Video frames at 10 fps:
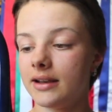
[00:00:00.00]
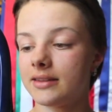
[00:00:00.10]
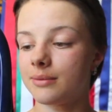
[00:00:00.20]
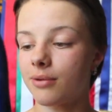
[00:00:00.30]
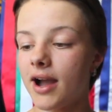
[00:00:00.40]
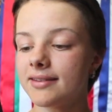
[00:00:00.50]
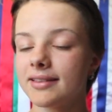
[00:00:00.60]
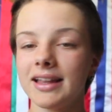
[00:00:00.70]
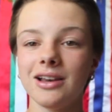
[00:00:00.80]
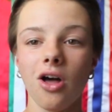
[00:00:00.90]

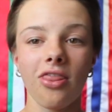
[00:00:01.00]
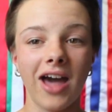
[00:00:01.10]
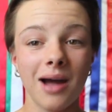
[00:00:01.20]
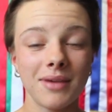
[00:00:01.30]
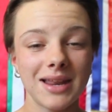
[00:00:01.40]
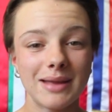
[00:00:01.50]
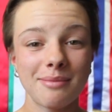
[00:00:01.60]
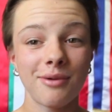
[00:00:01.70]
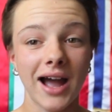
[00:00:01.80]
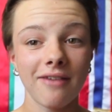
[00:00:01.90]
surprisingly not that many
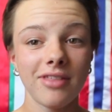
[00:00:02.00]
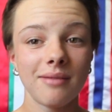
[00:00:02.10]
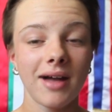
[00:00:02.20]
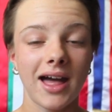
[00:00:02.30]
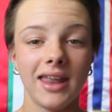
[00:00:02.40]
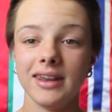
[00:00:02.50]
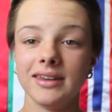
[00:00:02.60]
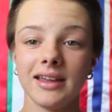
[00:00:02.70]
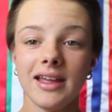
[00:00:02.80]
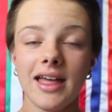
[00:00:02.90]
people have them,
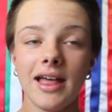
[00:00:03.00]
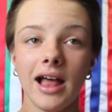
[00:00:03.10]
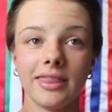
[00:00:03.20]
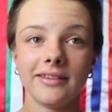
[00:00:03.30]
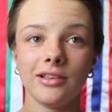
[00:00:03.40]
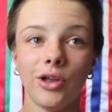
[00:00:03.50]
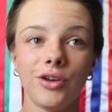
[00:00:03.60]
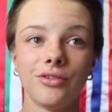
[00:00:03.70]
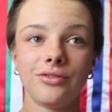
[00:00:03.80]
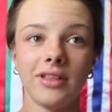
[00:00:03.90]
and there's a
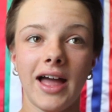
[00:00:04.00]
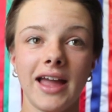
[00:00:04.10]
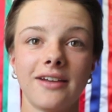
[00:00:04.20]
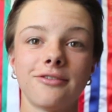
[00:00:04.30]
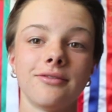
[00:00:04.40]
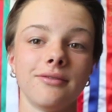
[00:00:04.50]
lot of like